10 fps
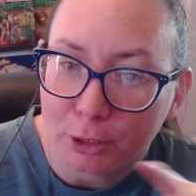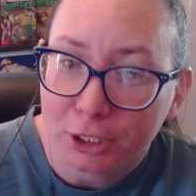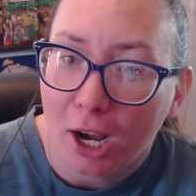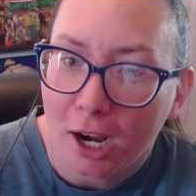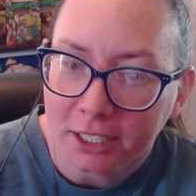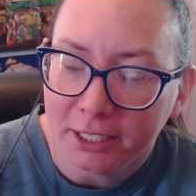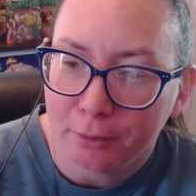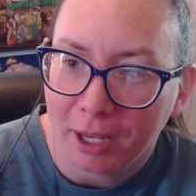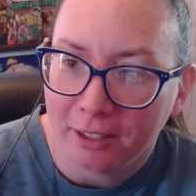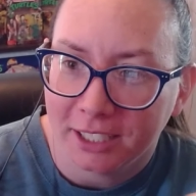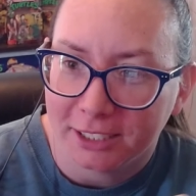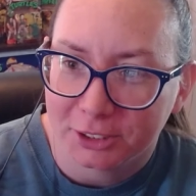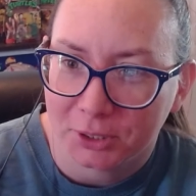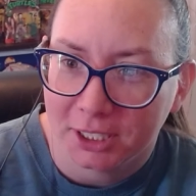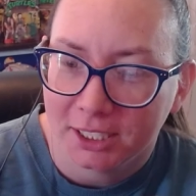were talking about
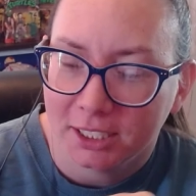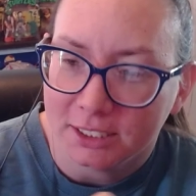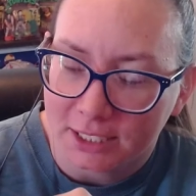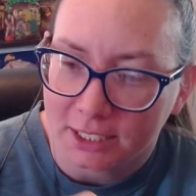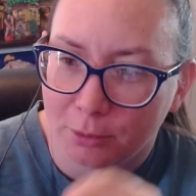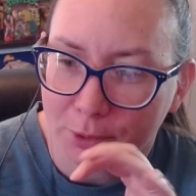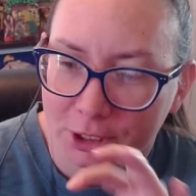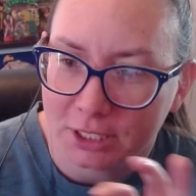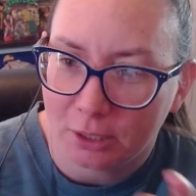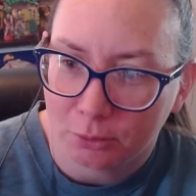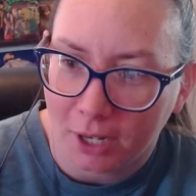Nezarene, and he's like, I'm just not